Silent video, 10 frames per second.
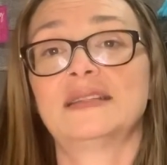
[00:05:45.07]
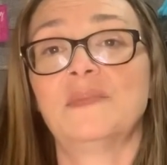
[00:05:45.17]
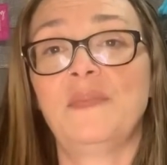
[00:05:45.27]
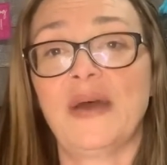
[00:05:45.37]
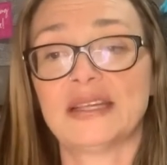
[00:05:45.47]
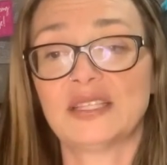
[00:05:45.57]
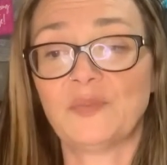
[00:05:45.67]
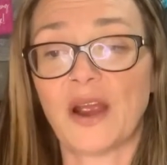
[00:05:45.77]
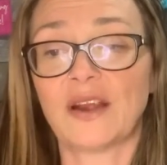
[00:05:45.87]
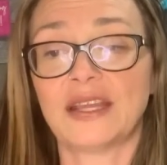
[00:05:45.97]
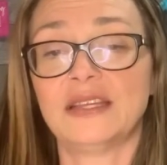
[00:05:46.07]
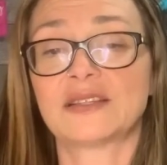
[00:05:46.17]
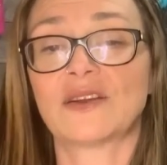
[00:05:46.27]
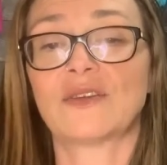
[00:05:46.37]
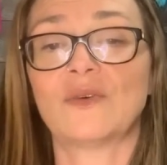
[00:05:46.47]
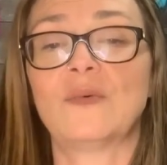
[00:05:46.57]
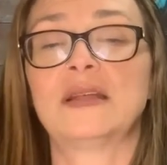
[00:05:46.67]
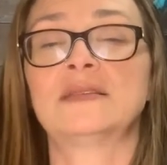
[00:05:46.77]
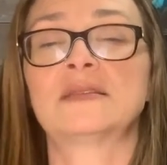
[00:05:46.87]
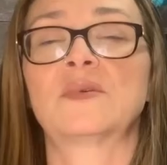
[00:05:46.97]
the best parties are the
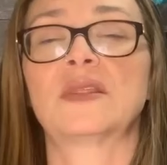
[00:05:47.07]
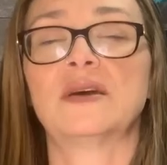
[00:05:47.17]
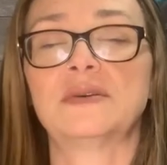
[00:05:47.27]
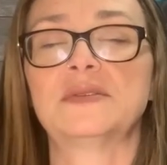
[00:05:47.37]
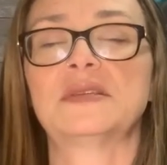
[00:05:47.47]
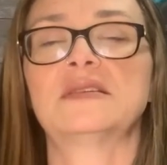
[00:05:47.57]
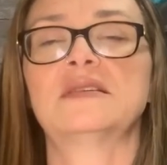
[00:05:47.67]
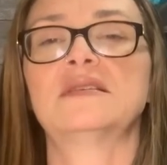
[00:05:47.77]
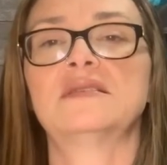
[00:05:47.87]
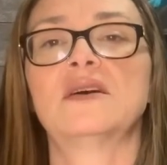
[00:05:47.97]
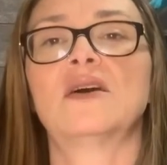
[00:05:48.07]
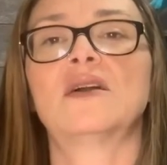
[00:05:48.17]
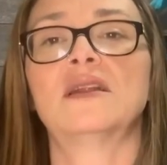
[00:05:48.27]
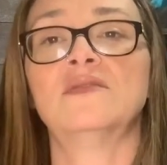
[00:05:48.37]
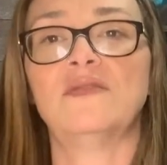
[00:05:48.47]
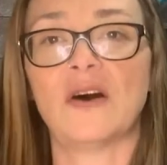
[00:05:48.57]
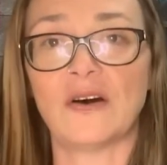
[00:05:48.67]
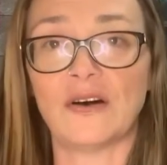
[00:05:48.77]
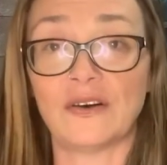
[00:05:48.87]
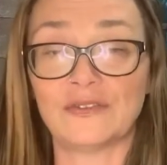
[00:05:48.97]
ones where the hostesses are
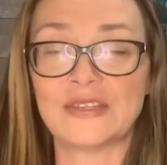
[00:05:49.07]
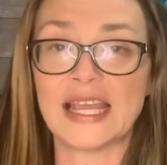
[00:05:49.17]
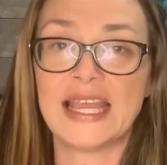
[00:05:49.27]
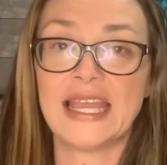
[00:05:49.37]
involved